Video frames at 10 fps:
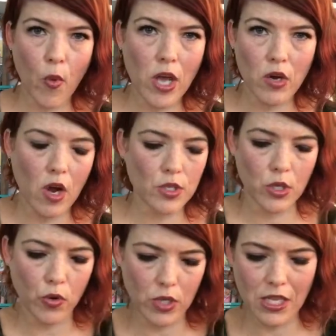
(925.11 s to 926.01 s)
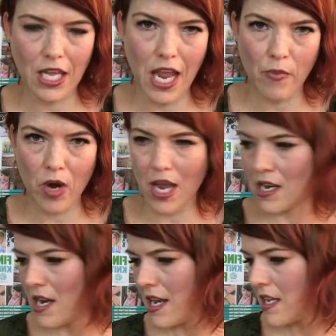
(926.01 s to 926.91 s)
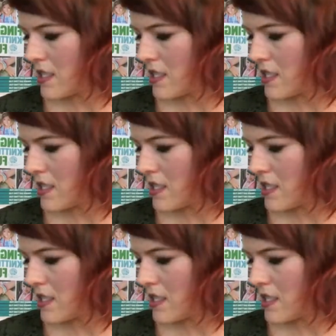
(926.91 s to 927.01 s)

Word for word: while you're also holding the camera and knitting.